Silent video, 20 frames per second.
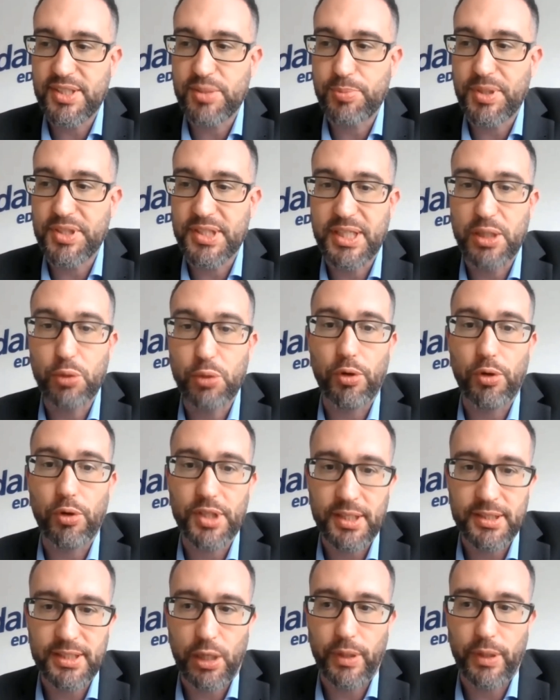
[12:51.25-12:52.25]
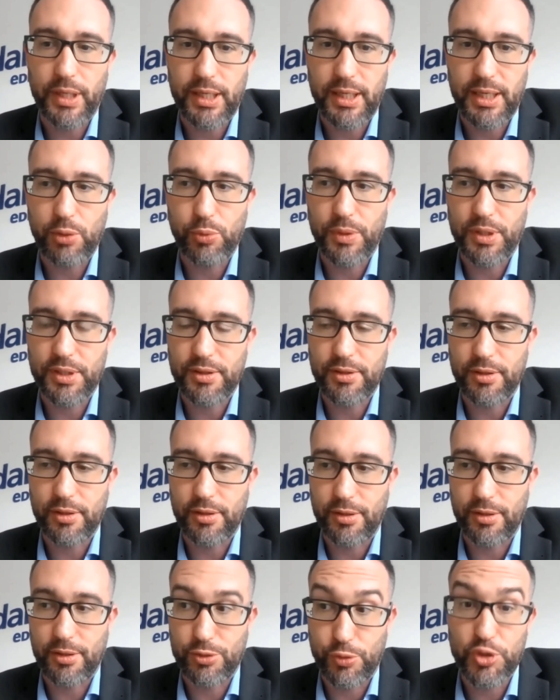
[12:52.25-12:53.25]
is basically working directly with
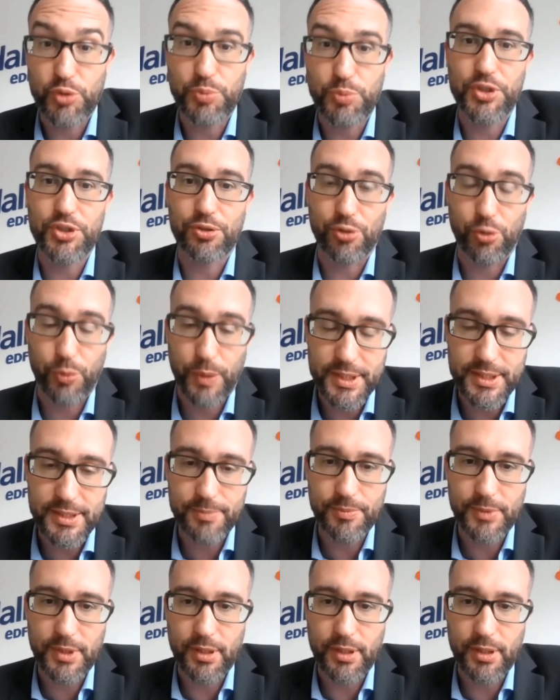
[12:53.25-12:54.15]
the transmission grid